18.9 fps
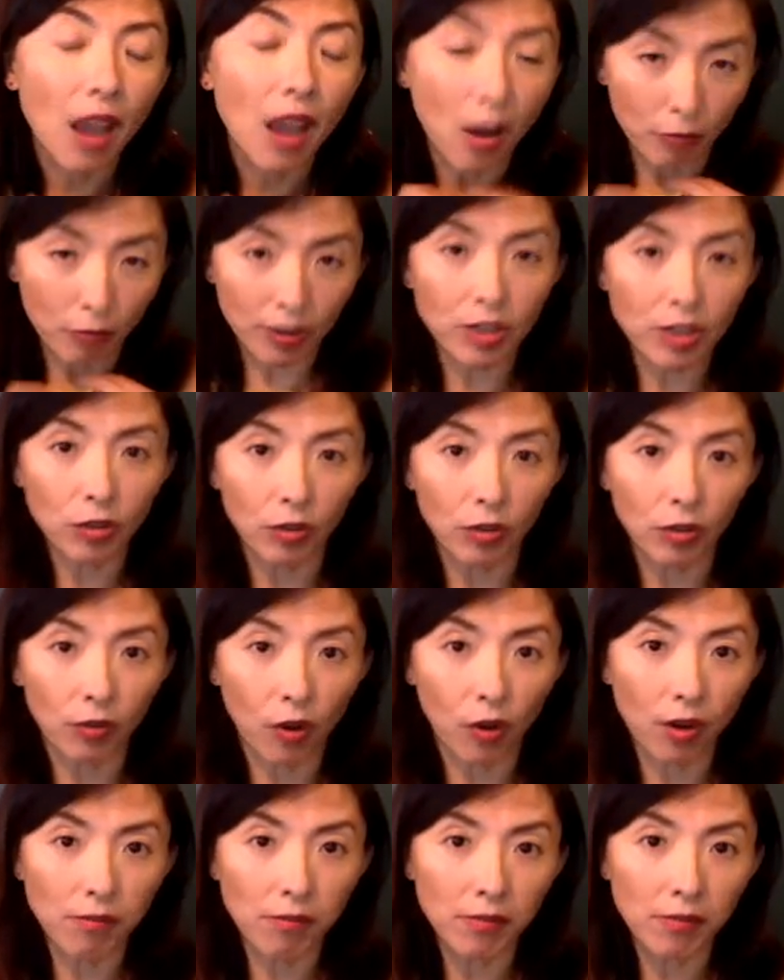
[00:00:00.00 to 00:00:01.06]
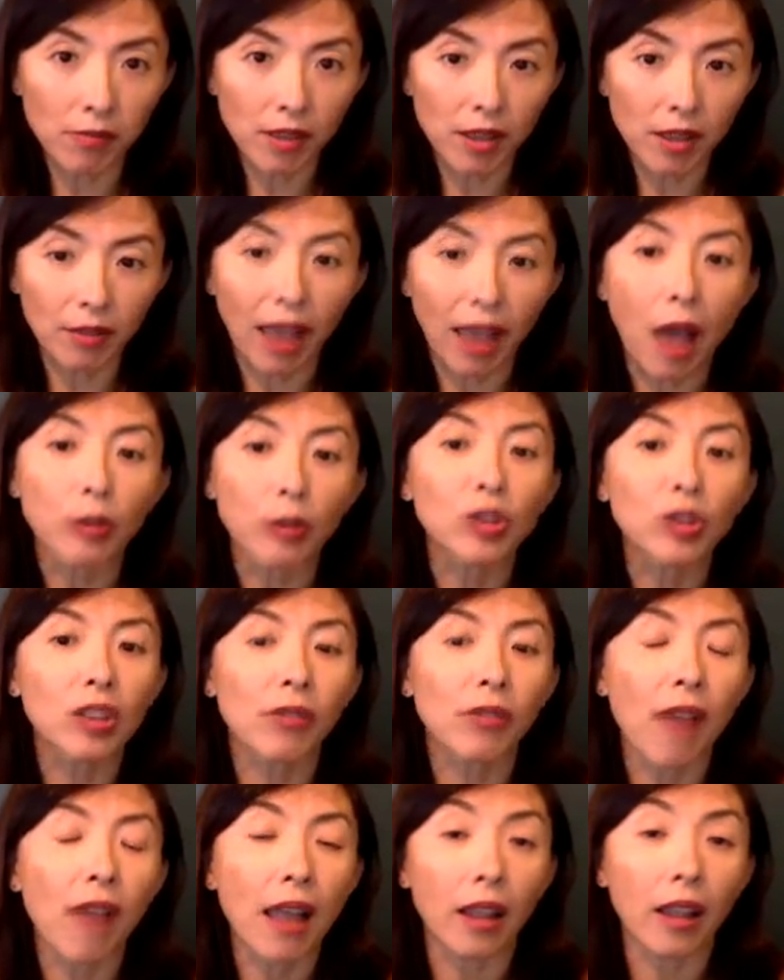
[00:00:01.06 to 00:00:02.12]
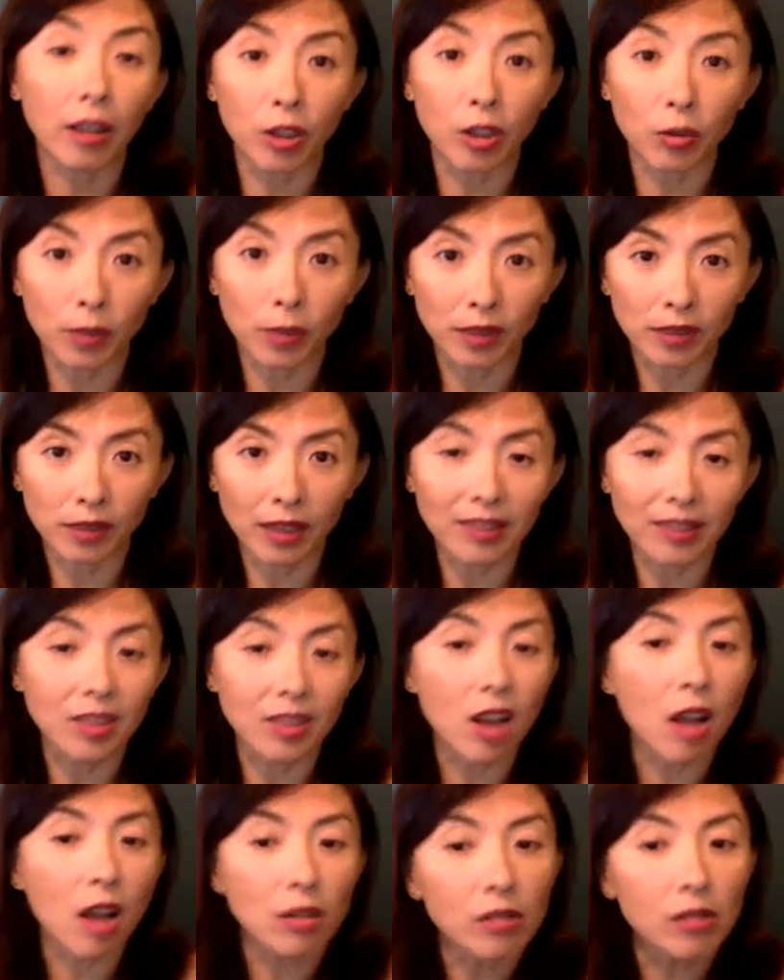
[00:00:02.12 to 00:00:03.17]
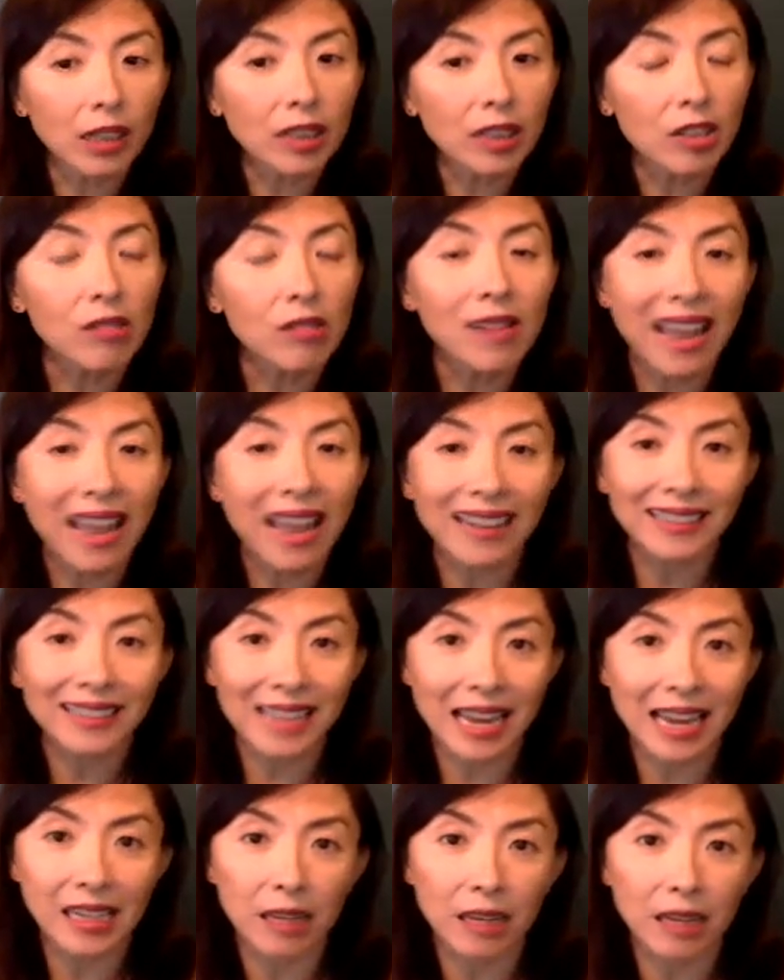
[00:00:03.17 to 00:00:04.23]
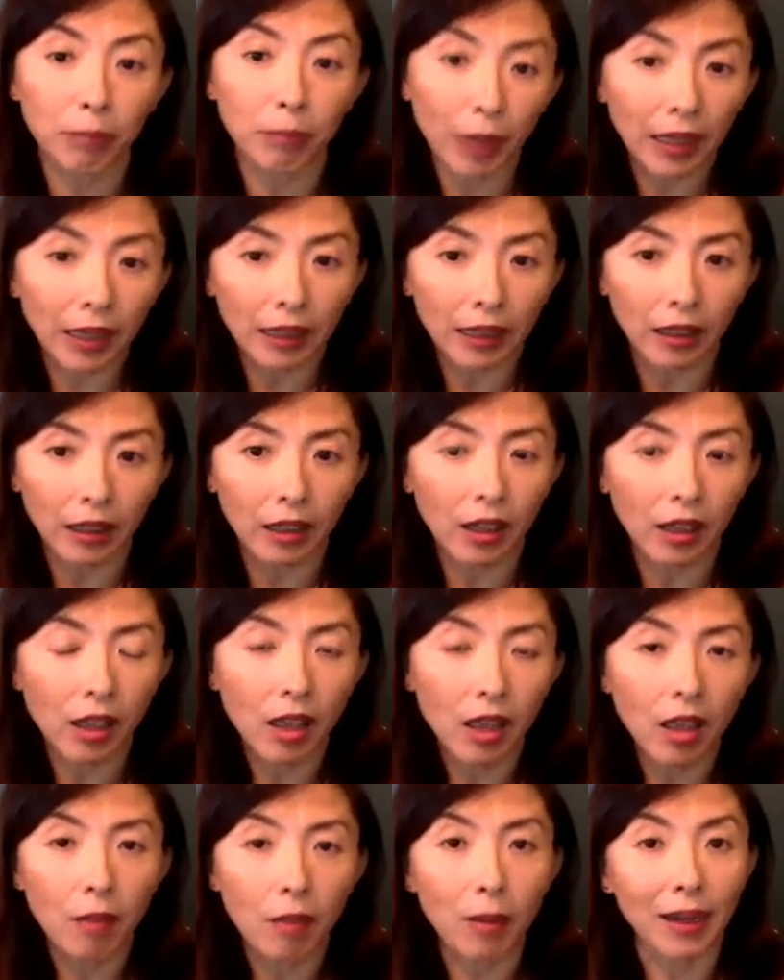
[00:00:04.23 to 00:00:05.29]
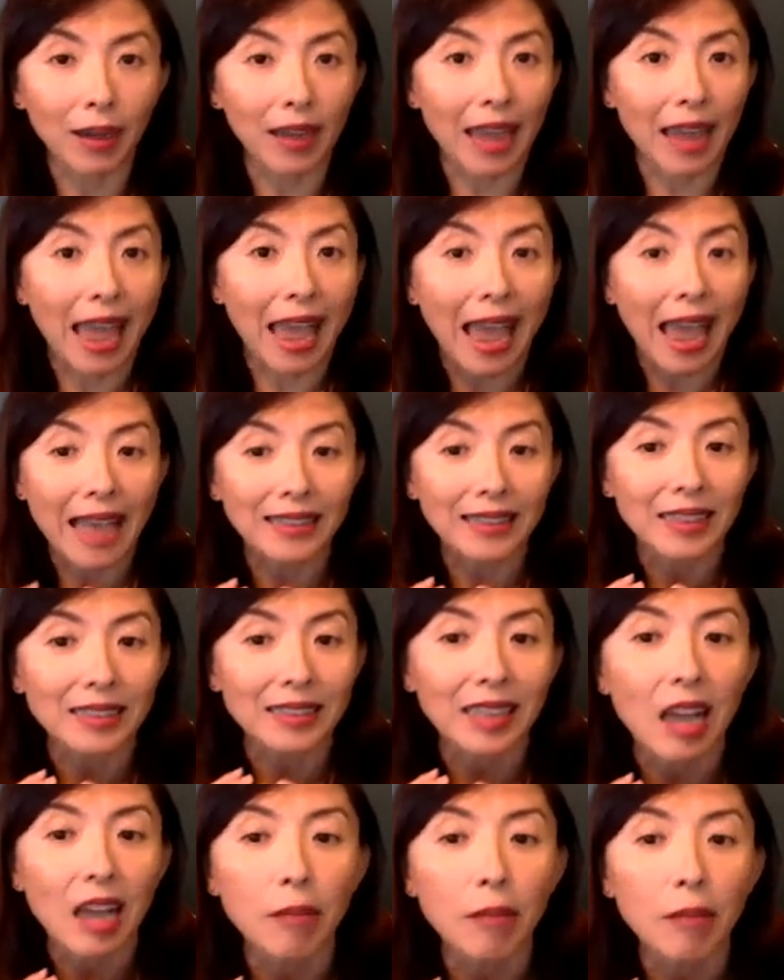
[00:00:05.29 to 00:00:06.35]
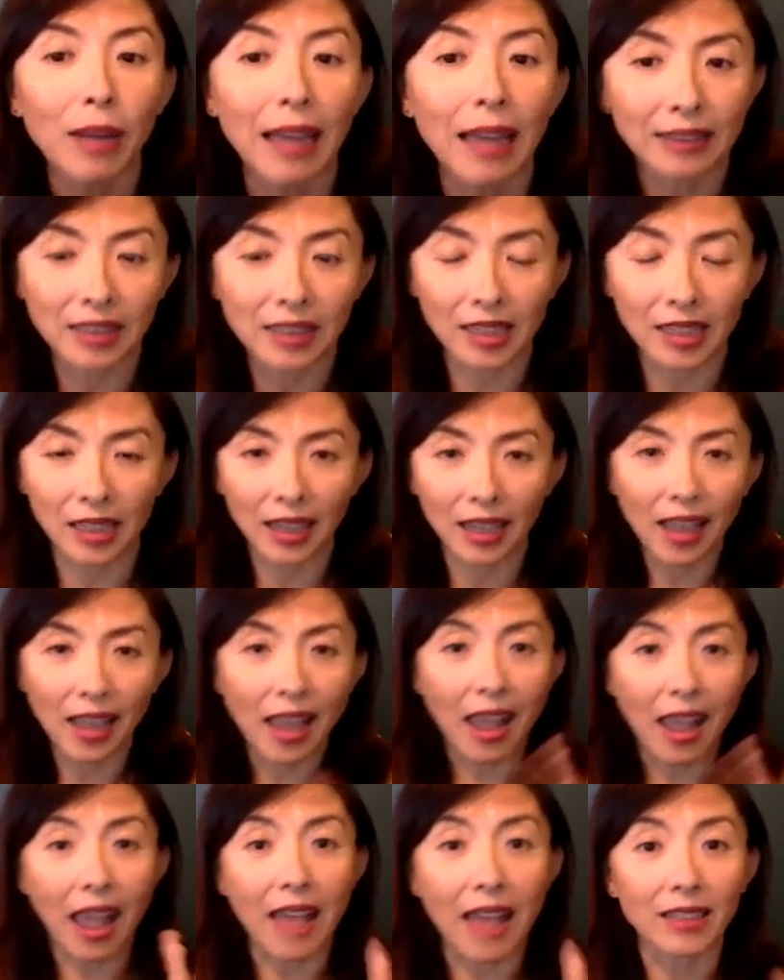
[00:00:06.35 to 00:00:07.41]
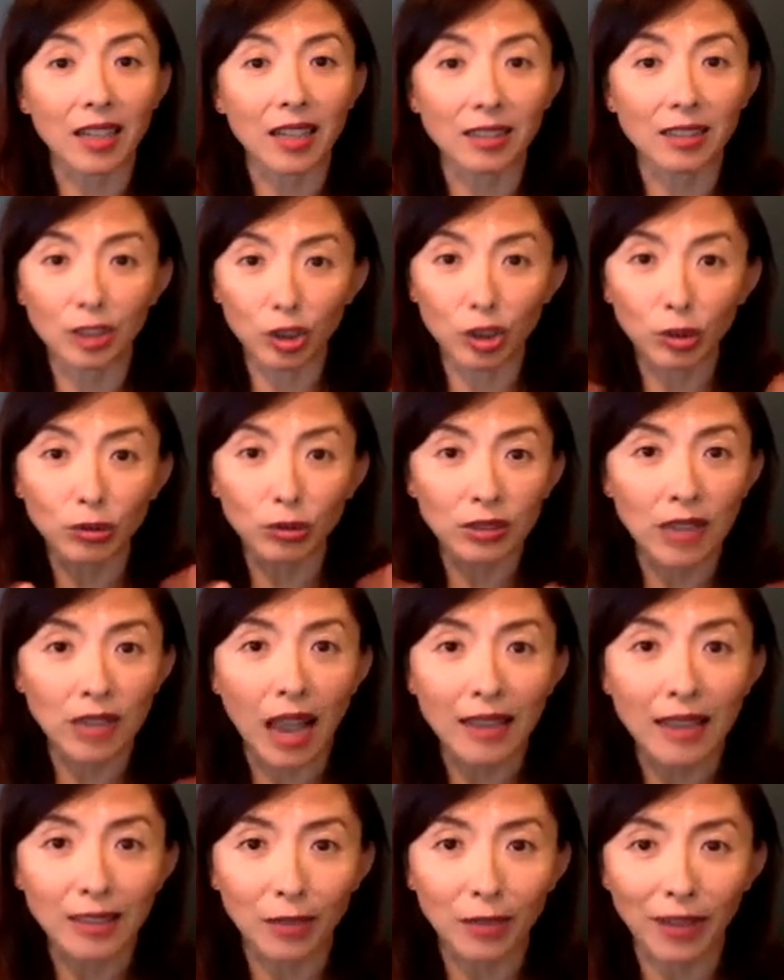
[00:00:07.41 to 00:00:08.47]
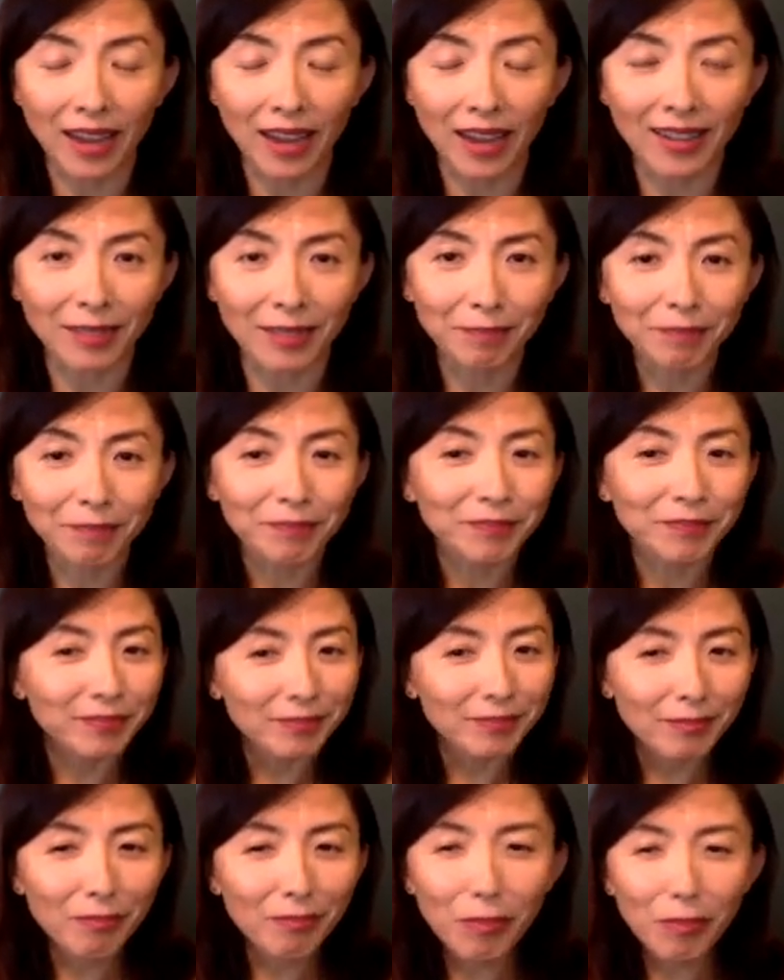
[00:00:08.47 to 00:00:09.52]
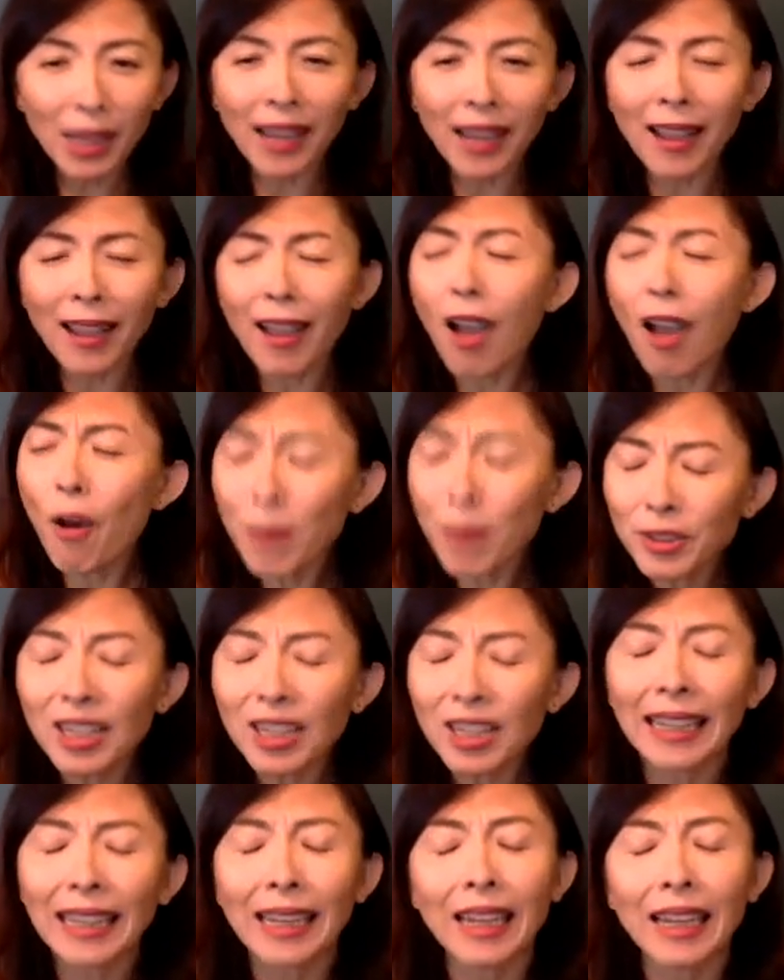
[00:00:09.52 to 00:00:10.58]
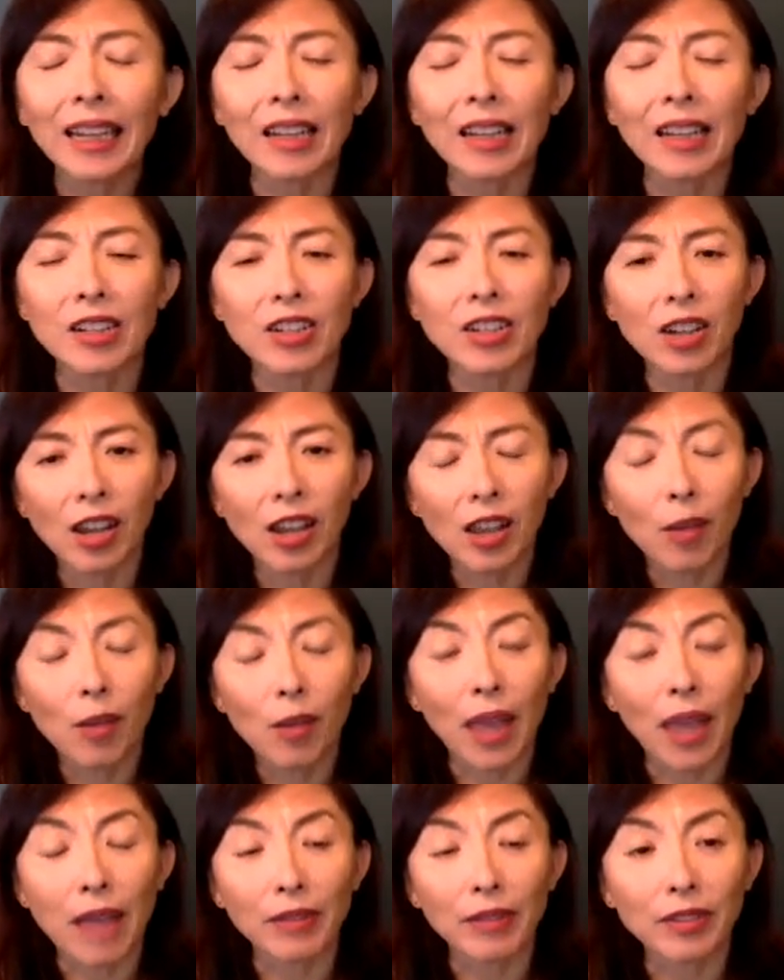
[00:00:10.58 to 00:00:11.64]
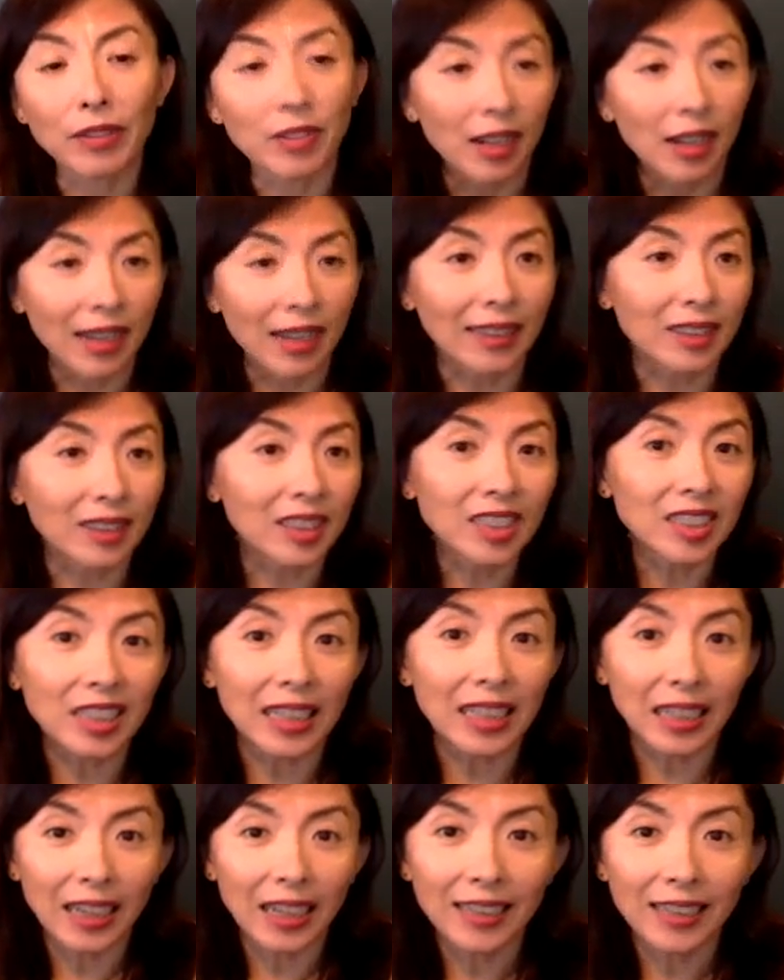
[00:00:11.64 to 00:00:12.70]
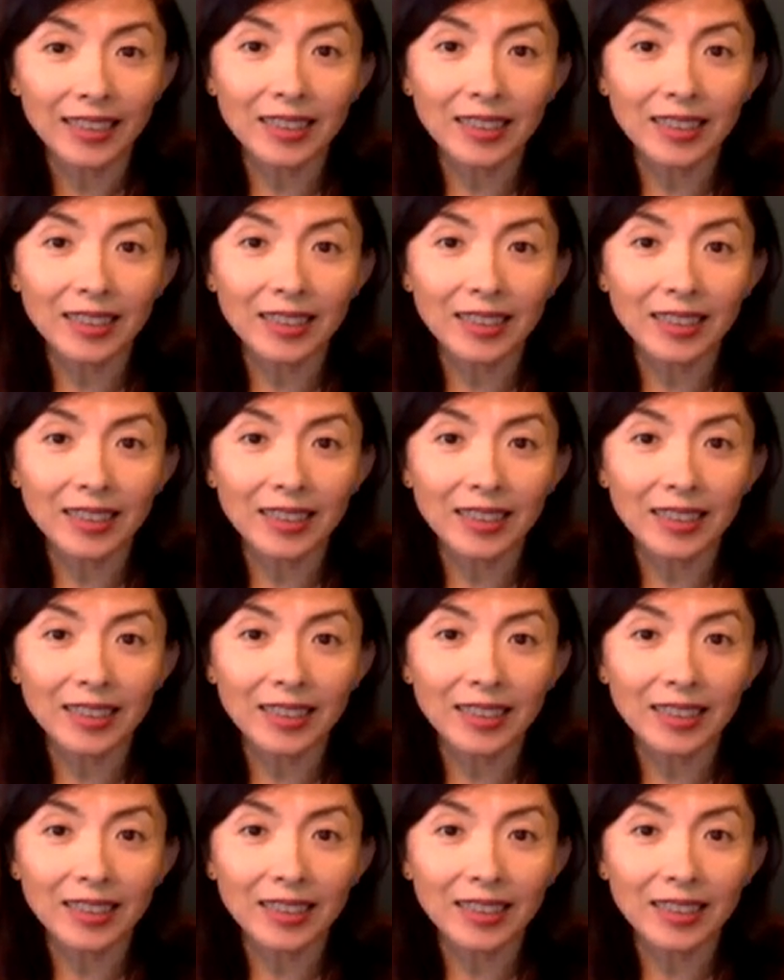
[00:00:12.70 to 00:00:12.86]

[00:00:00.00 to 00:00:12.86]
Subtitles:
original form of how to define a human. It's not only two legs standing being, but it has its complexity. It has its two sides of it. Almost like in English, we have this like a Disney